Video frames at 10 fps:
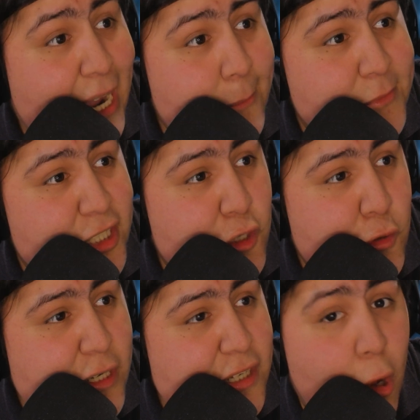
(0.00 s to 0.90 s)
Time to
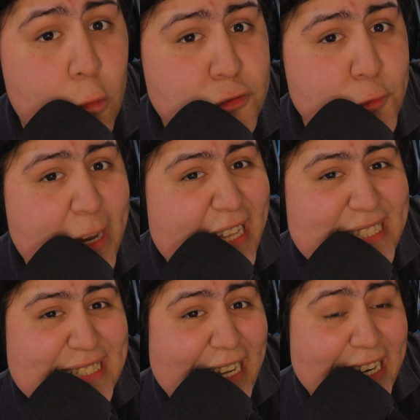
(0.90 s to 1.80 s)
turn into ultra
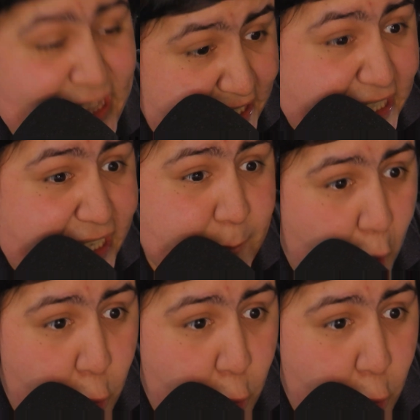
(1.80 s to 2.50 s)
instant cleaning